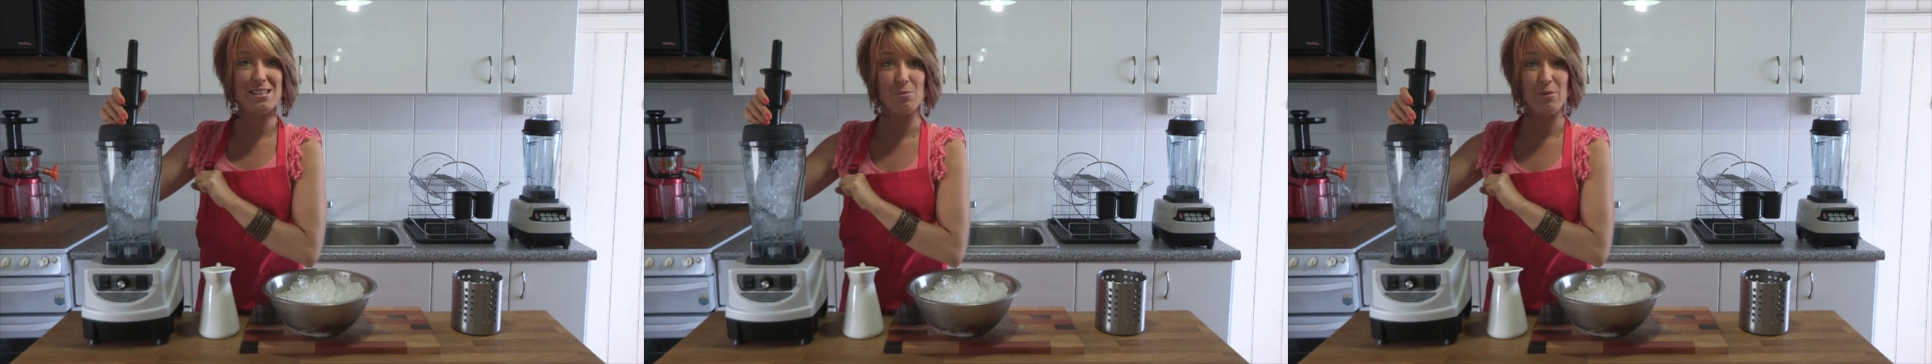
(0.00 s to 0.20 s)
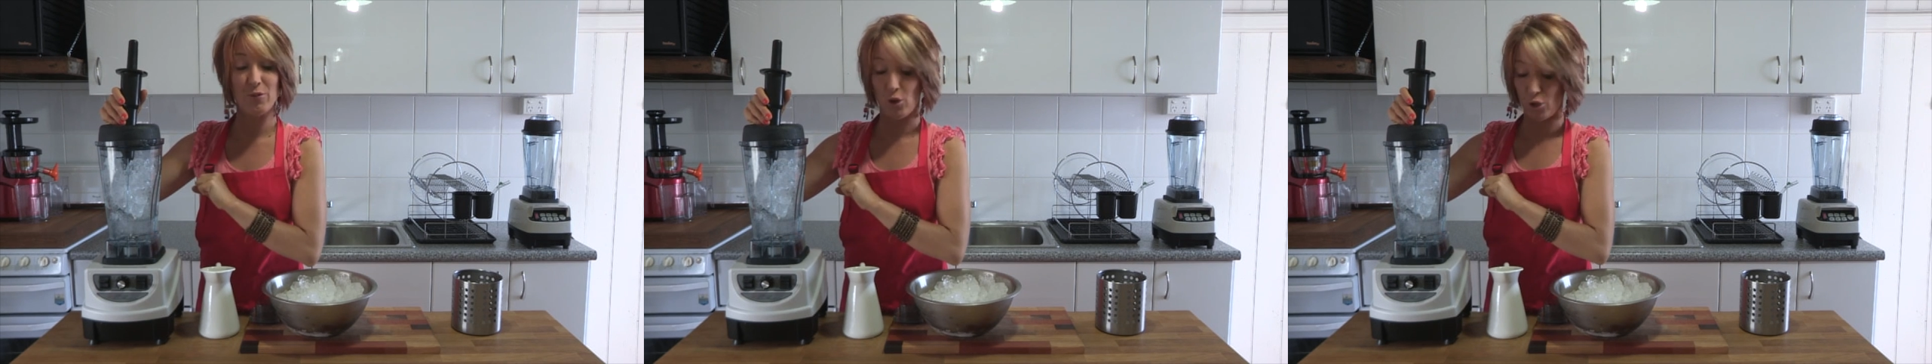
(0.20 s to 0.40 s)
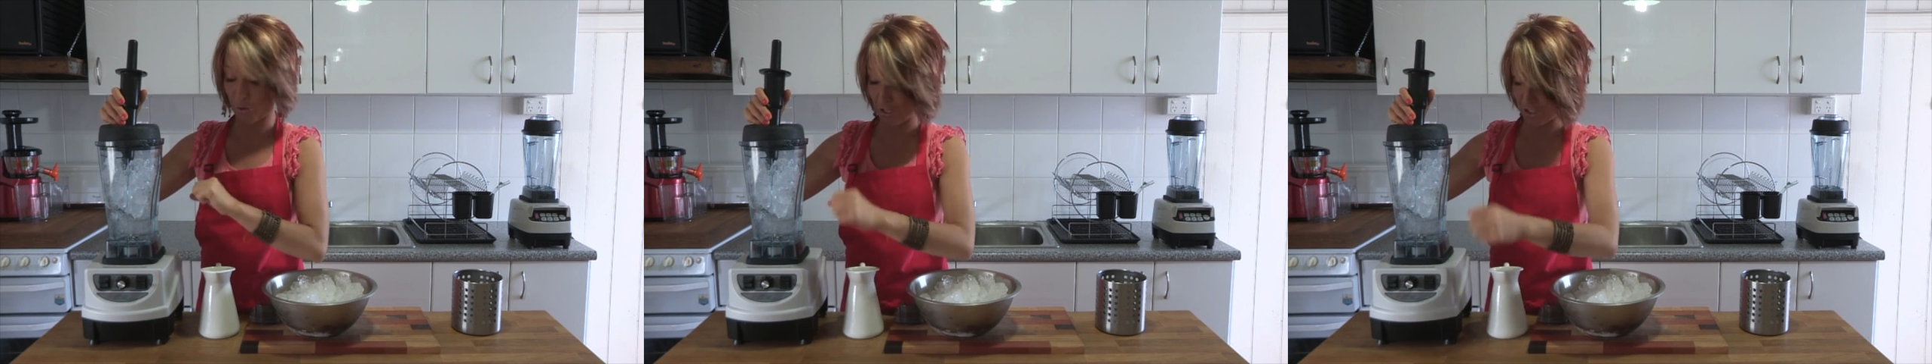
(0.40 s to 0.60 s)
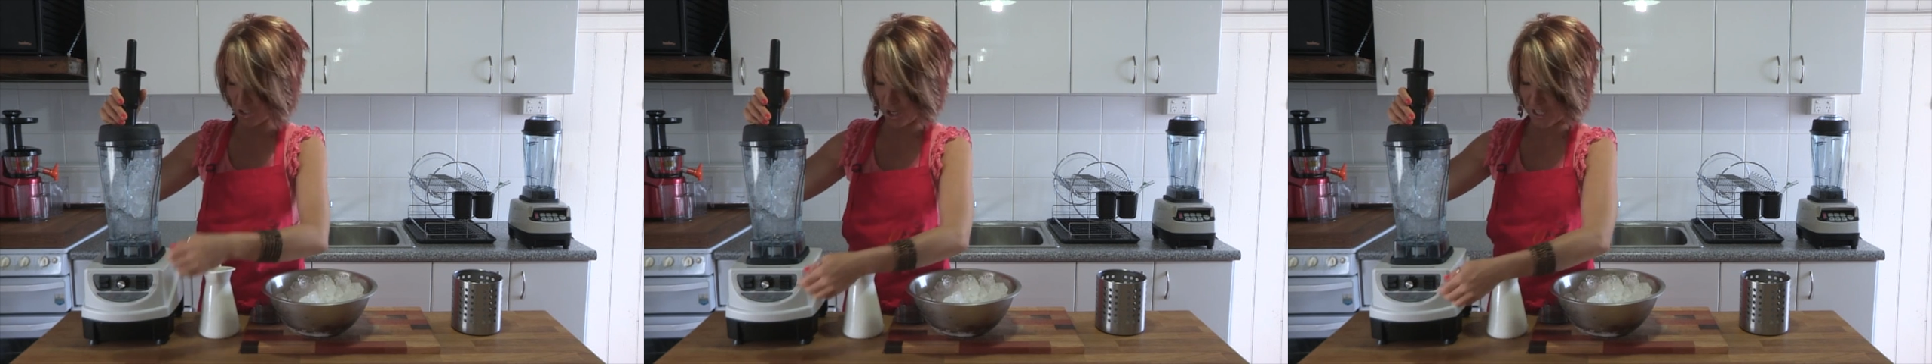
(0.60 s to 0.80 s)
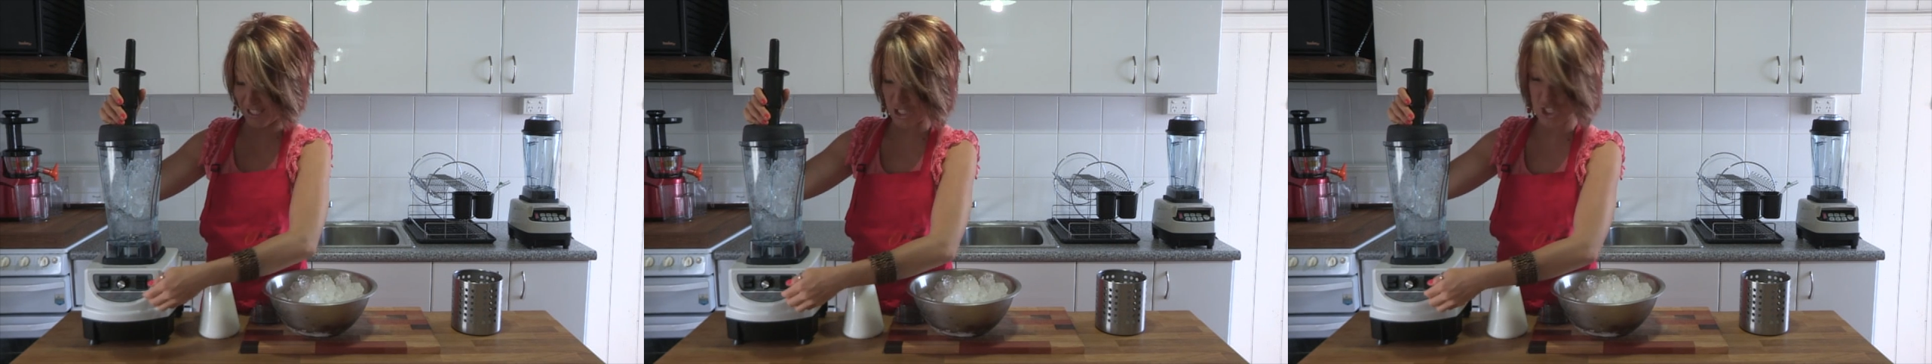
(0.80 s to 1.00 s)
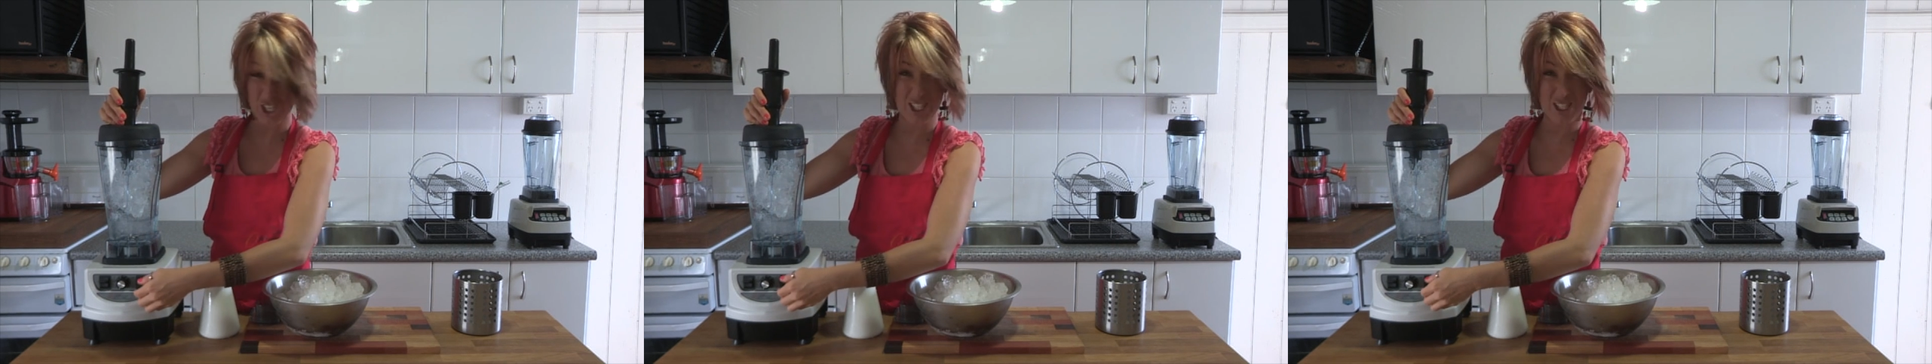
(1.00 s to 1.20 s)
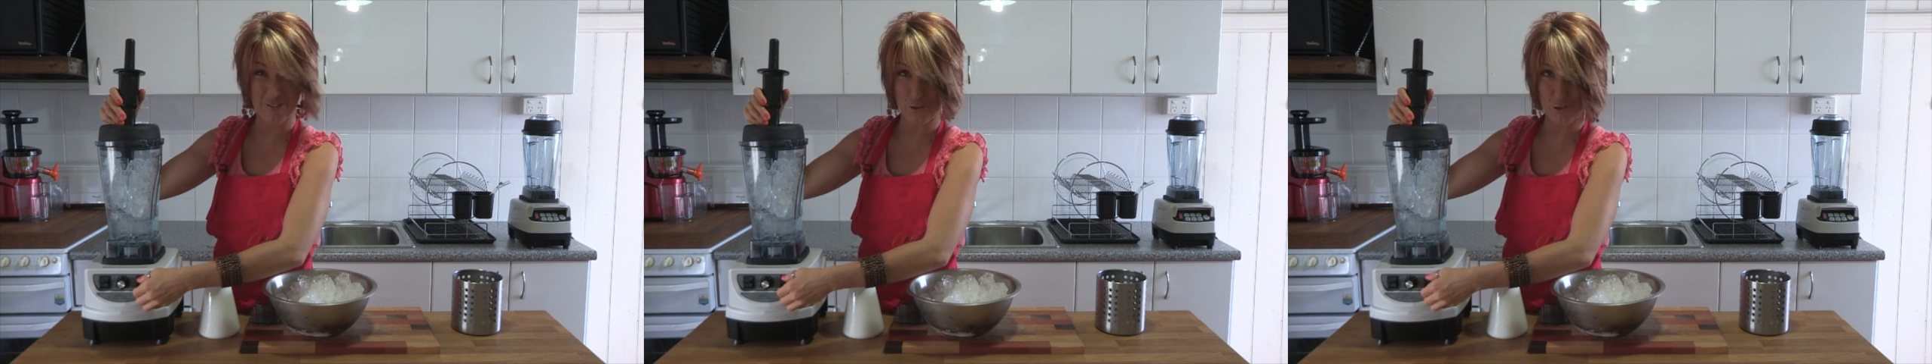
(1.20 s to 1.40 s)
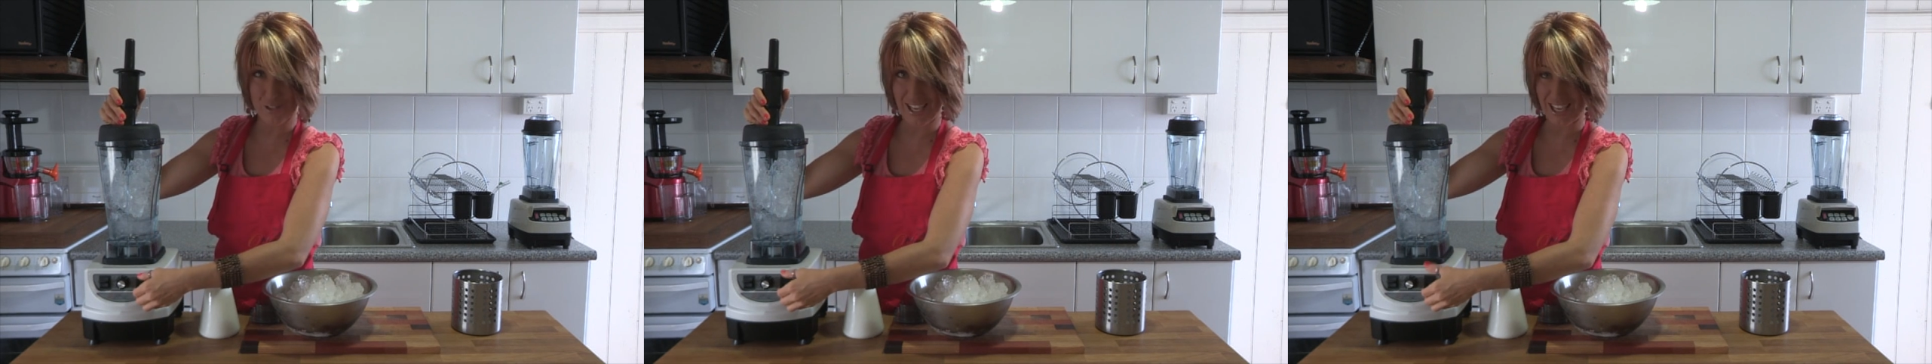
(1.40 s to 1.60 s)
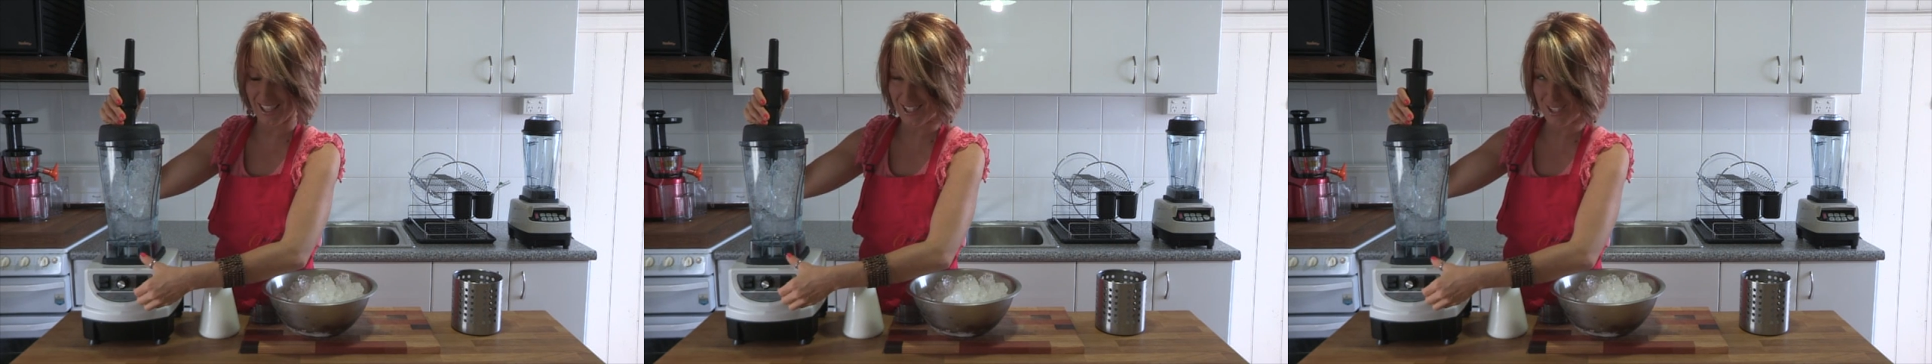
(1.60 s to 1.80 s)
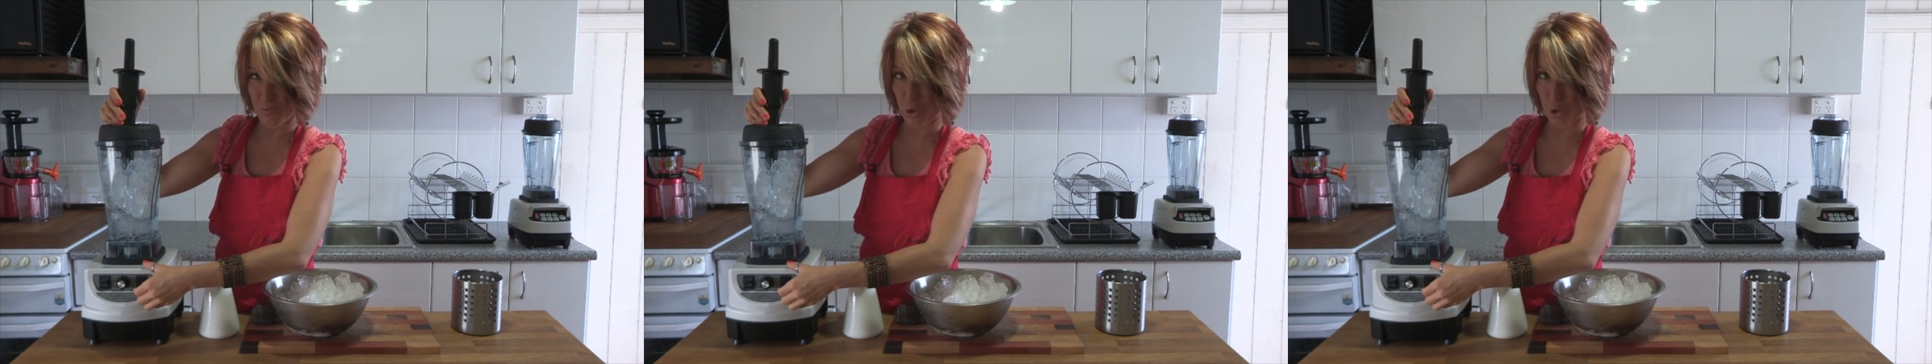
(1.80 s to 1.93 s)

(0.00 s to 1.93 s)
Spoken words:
and we've got crushed ice in just a few seconds.